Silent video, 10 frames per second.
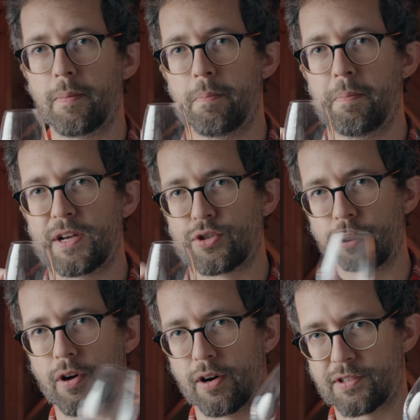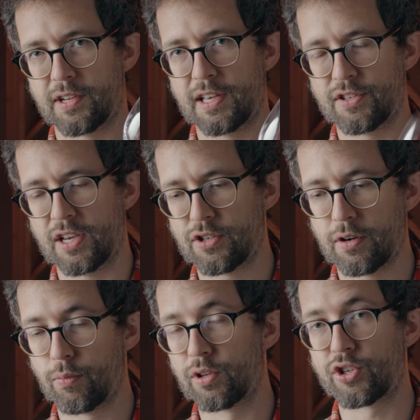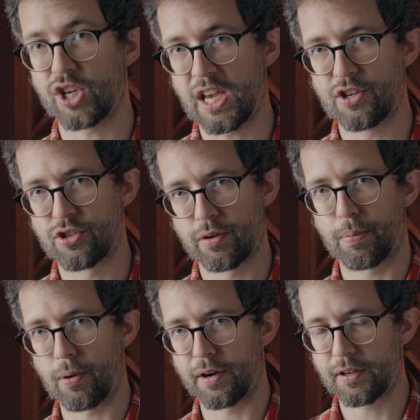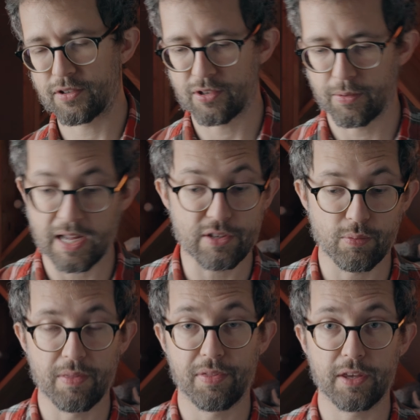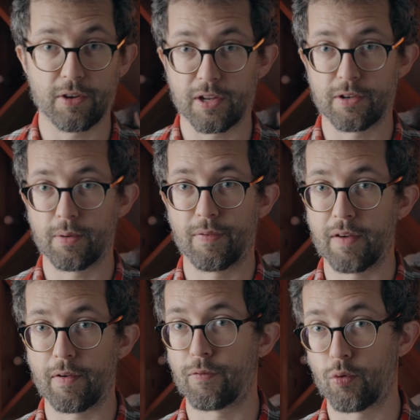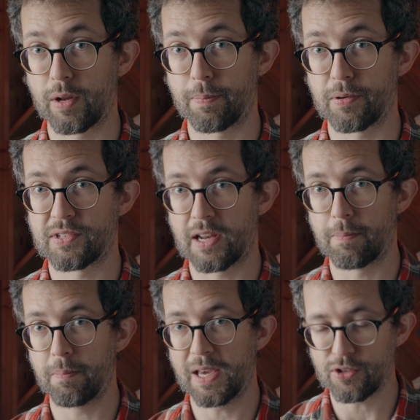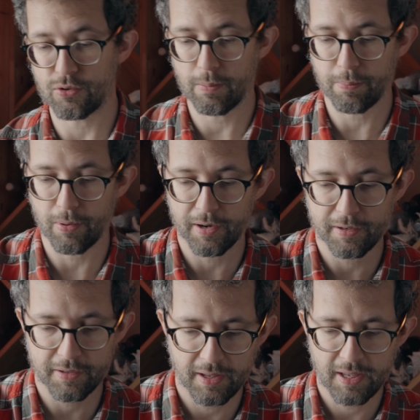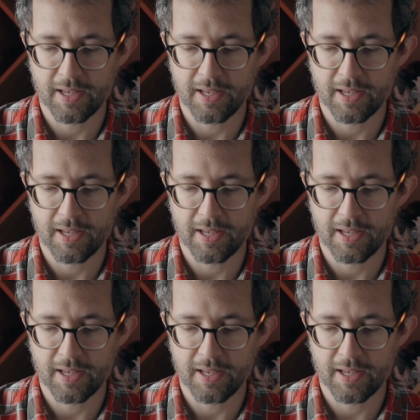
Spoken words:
a measured oxidization will change the product. So that's one thing you can do if you have a 40% mainstream product.